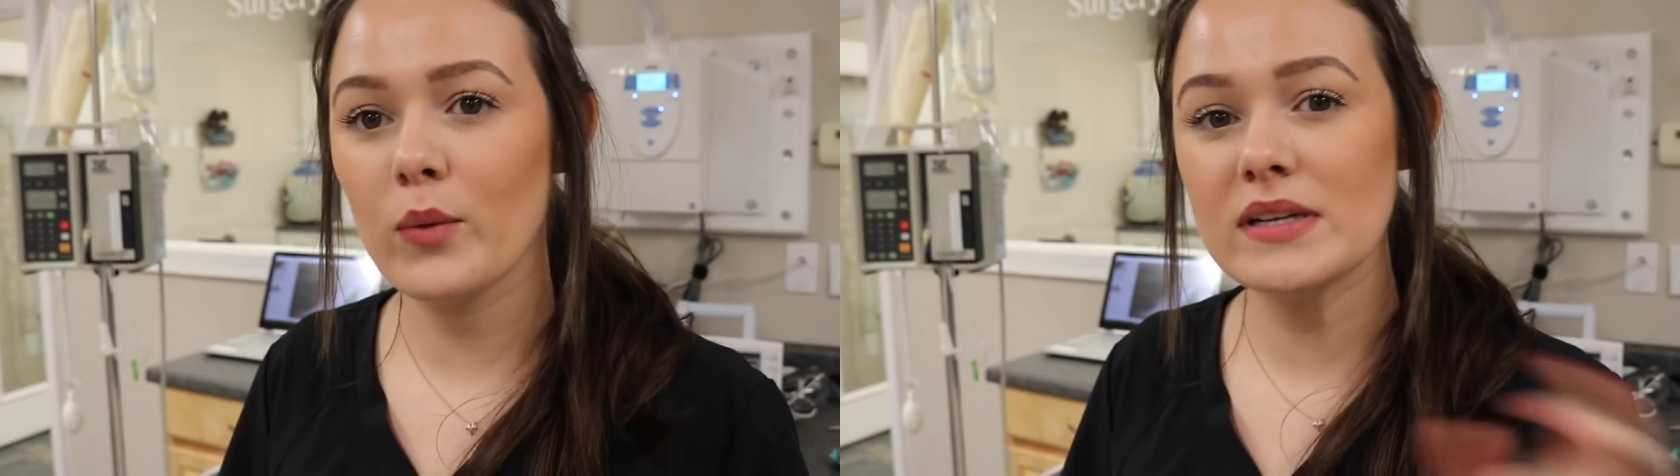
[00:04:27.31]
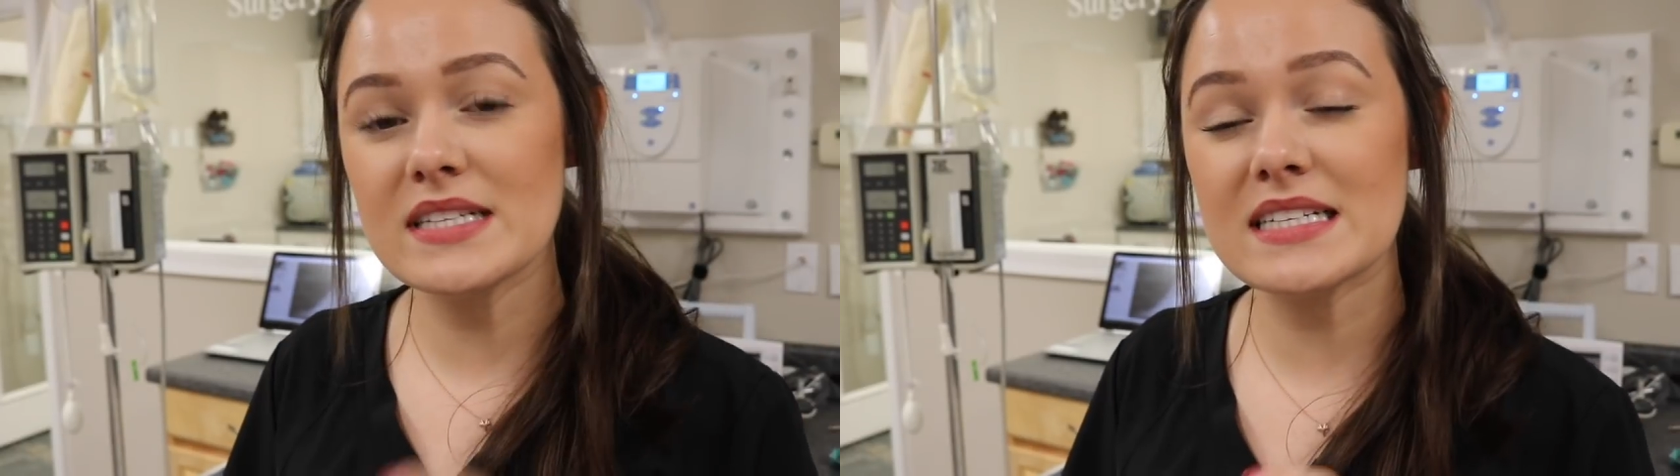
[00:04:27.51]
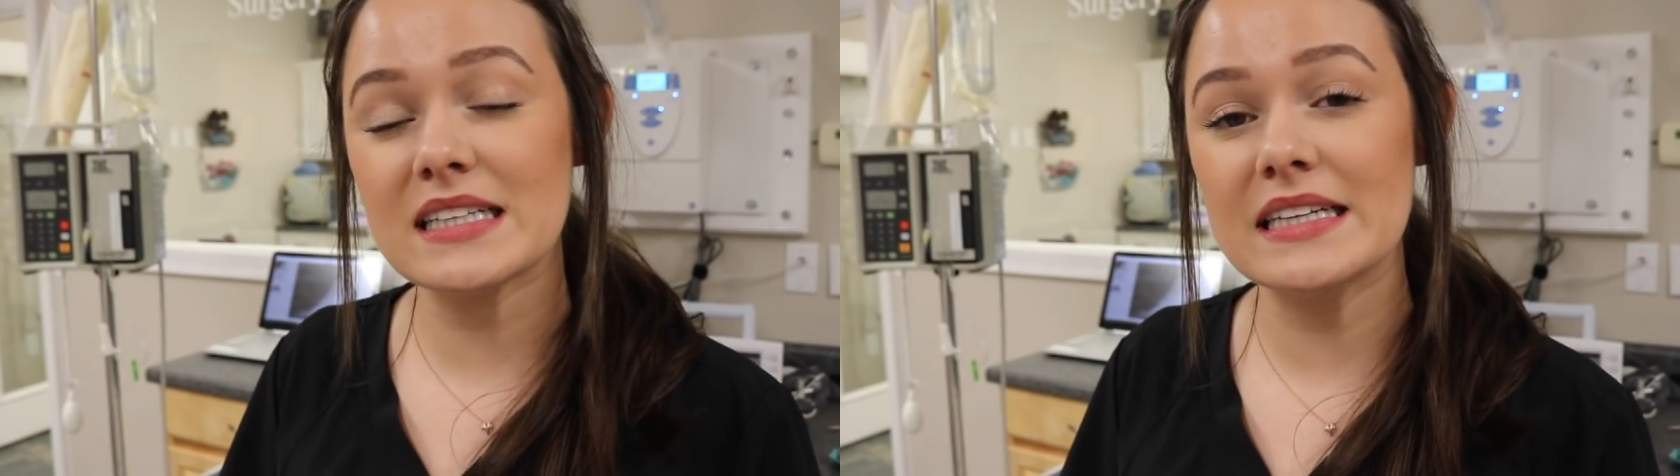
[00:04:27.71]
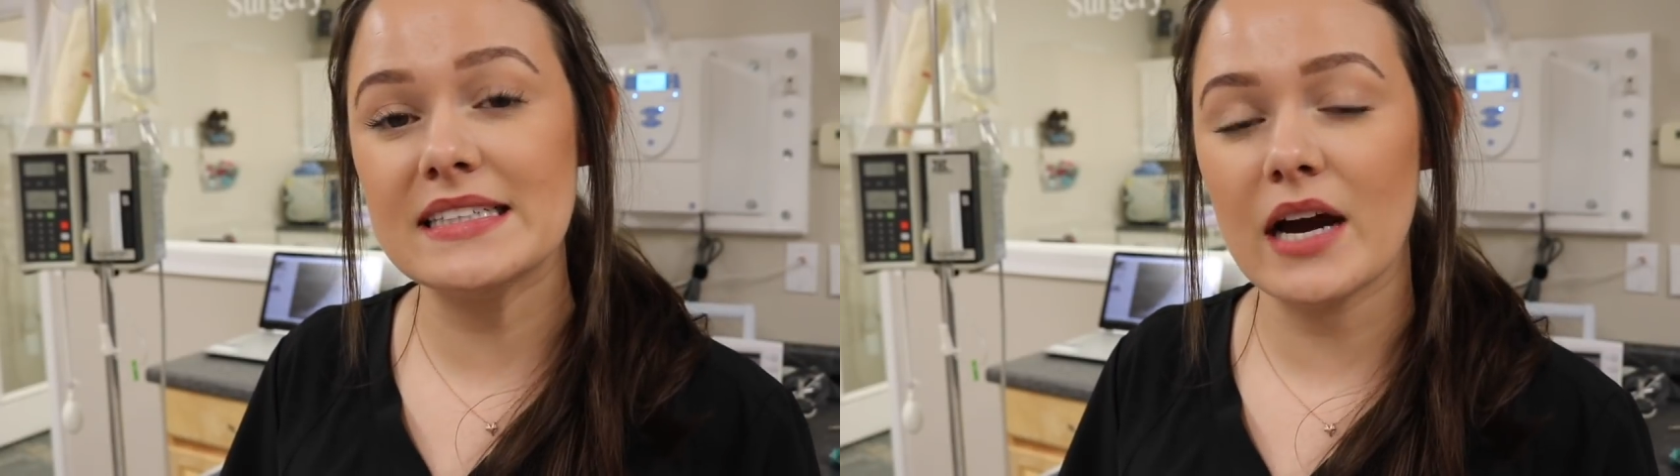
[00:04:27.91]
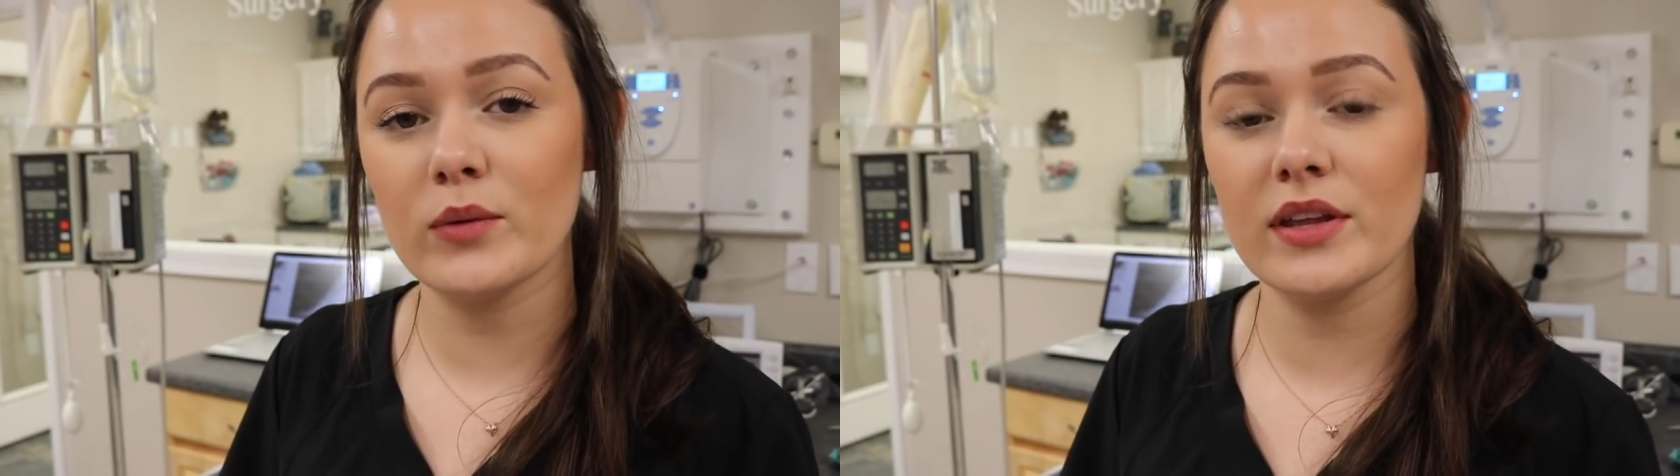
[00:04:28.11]
And once it's
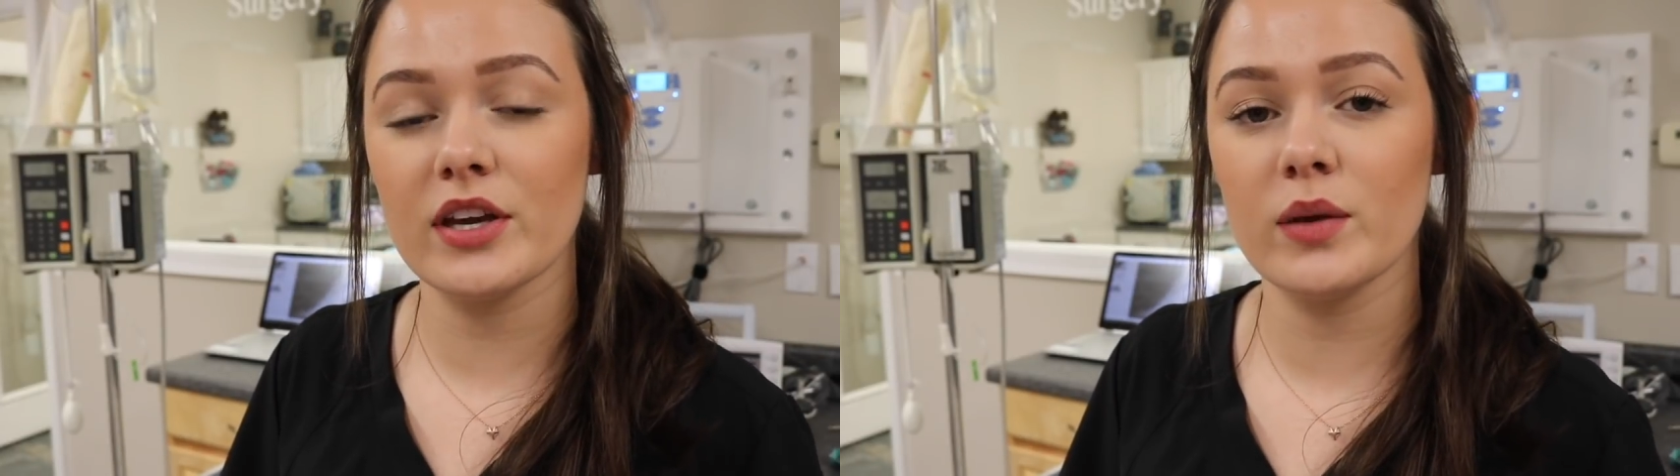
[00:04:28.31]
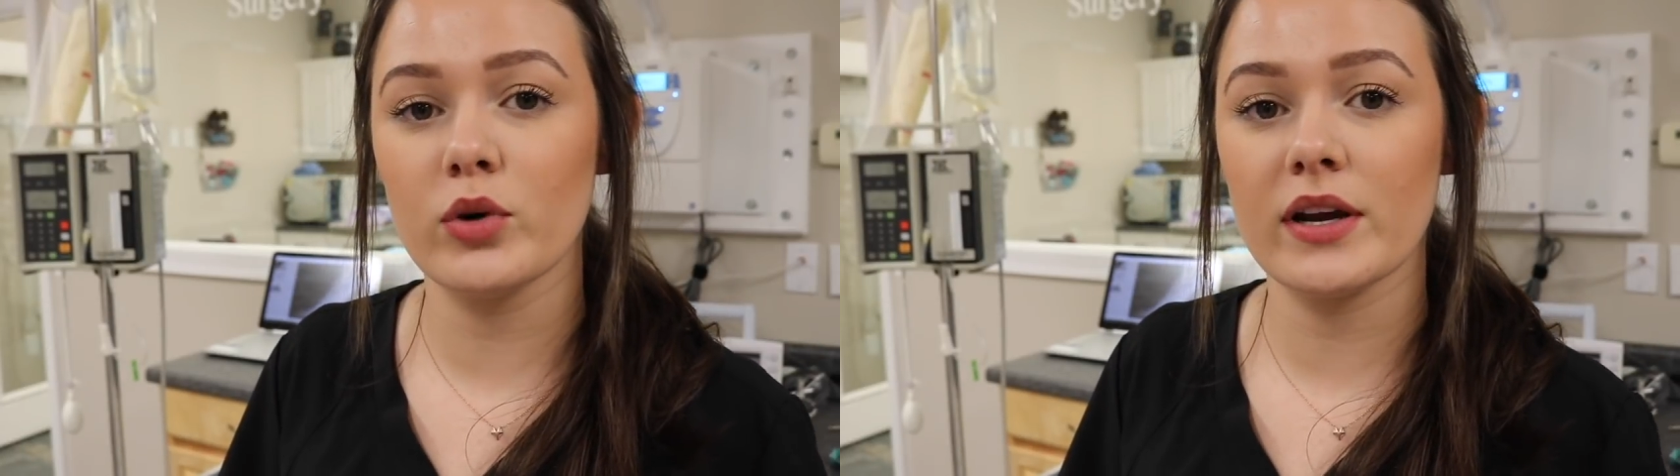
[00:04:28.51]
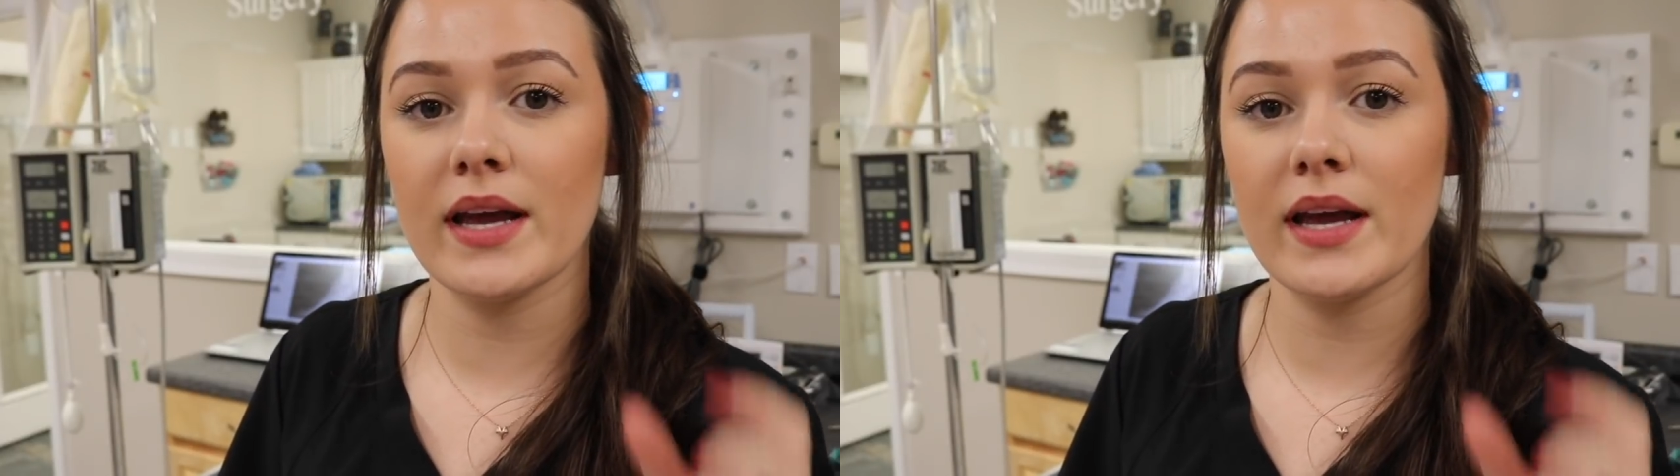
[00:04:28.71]
cleaned out really good,